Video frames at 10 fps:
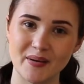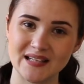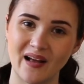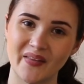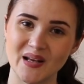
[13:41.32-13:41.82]

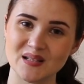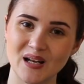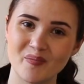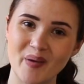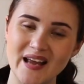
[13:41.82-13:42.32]
down, that
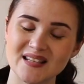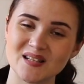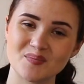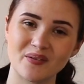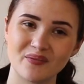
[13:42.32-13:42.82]
slow pace
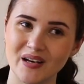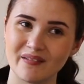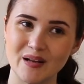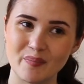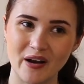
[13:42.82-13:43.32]
has been
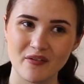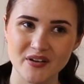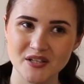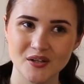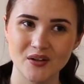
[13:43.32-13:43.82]
really
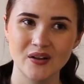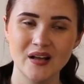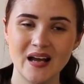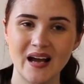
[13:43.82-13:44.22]
beneficial,